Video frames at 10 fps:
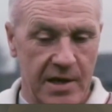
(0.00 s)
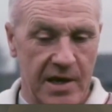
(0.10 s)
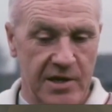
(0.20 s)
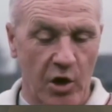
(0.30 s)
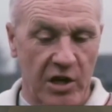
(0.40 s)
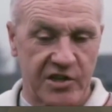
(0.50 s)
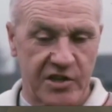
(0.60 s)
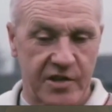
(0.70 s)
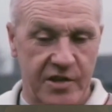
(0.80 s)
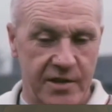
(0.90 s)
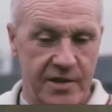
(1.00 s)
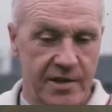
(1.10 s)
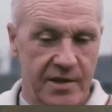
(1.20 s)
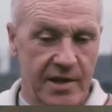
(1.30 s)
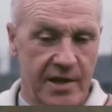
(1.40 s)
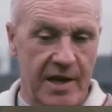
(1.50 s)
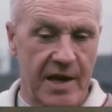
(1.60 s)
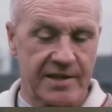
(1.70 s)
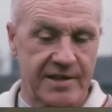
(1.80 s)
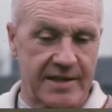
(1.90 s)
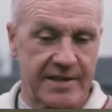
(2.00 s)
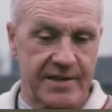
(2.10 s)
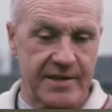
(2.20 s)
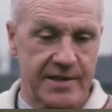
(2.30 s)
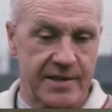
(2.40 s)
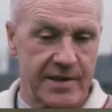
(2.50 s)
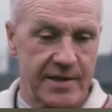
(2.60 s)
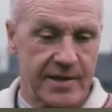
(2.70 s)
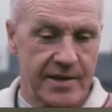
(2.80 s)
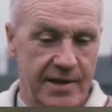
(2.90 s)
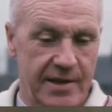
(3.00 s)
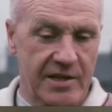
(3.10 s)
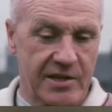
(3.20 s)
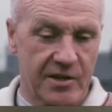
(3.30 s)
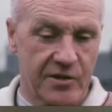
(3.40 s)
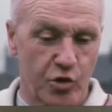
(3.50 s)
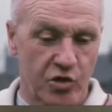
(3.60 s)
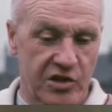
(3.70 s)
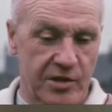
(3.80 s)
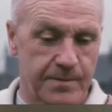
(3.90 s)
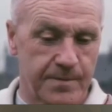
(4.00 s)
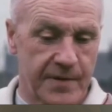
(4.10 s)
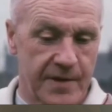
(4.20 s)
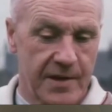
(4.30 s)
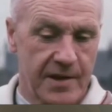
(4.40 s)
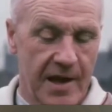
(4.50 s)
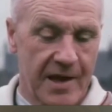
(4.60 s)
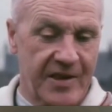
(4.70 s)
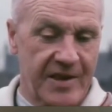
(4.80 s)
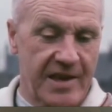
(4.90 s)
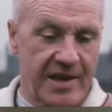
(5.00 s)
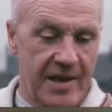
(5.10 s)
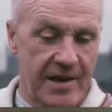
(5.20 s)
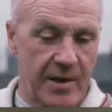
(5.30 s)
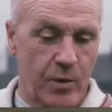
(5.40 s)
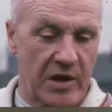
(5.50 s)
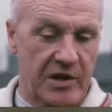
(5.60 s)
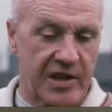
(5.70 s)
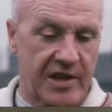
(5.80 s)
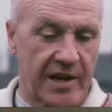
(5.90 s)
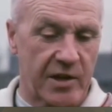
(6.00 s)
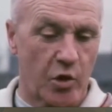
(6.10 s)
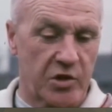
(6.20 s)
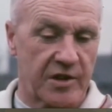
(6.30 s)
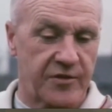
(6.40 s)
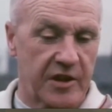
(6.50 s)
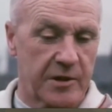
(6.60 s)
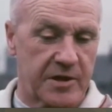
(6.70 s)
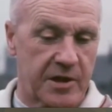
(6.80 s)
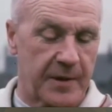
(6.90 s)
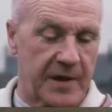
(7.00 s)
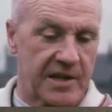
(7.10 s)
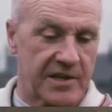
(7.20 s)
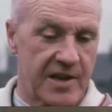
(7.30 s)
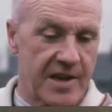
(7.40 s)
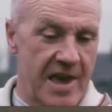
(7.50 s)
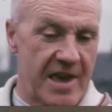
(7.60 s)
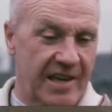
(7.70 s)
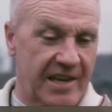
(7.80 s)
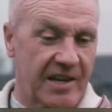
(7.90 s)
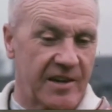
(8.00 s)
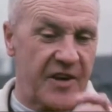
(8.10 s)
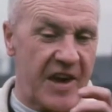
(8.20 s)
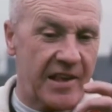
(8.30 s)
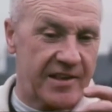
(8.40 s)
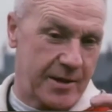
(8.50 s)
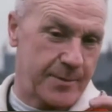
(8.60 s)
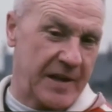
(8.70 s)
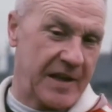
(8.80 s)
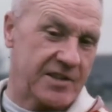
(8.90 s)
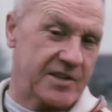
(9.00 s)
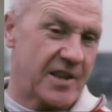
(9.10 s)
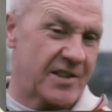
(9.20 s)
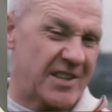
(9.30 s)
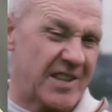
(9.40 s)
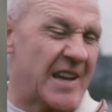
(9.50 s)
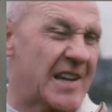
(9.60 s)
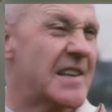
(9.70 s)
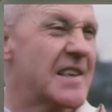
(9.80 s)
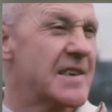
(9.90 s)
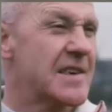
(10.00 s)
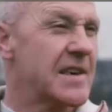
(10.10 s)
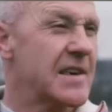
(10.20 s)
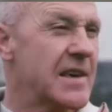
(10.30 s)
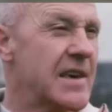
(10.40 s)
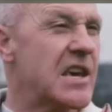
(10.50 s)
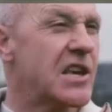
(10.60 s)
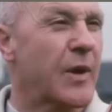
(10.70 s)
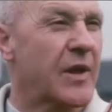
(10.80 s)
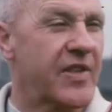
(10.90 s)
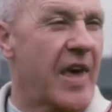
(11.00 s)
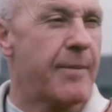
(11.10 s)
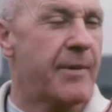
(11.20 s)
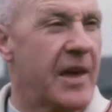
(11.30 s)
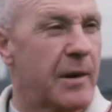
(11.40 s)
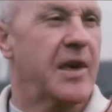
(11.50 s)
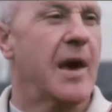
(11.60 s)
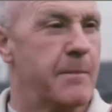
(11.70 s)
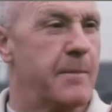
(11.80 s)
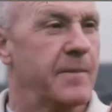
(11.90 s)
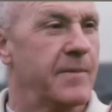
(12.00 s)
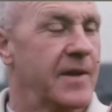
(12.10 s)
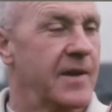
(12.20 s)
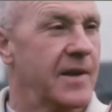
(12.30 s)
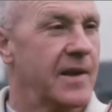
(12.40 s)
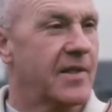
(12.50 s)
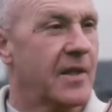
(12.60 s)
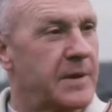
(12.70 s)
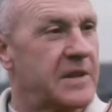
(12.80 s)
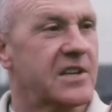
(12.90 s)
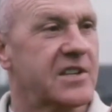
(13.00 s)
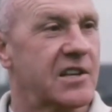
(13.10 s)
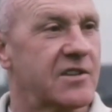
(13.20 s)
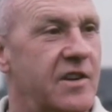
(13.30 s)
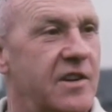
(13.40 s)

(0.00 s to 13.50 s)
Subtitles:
is honest and he has this natural enthusiasm, I think whilst he can't go into the field with the players, he can convey it to the players. You understand? He's with them and they're with him, and they'll be successful.